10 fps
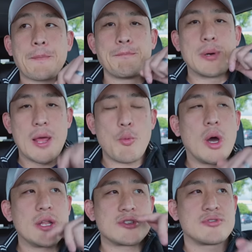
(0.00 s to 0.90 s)
but I
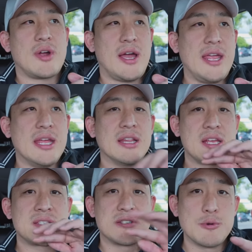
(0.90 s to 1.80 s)
want to try it
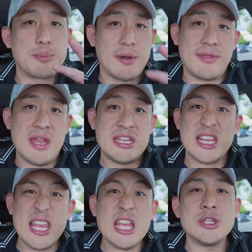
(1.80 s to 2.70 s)
like super
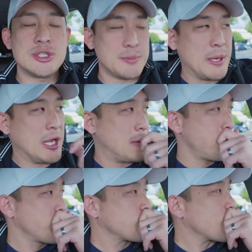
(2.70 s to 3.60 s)
authentic in Japan.
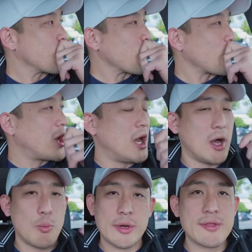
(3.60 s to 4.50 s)

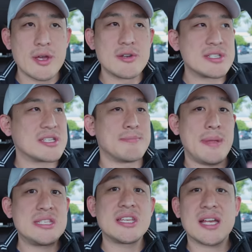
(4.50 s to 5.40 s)
One of those is
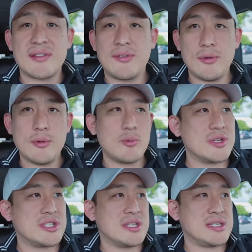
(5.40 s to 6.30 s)
menchikatsu,
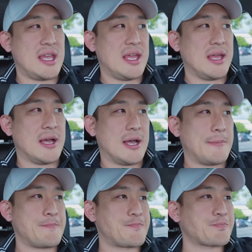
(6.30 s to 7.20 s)
which is a
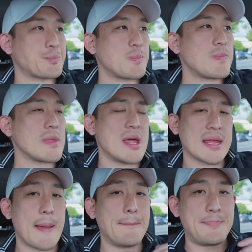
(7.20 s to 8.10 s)

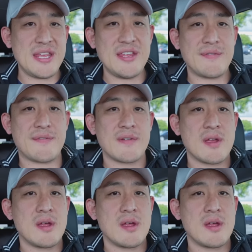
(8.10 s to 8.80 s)
like a beef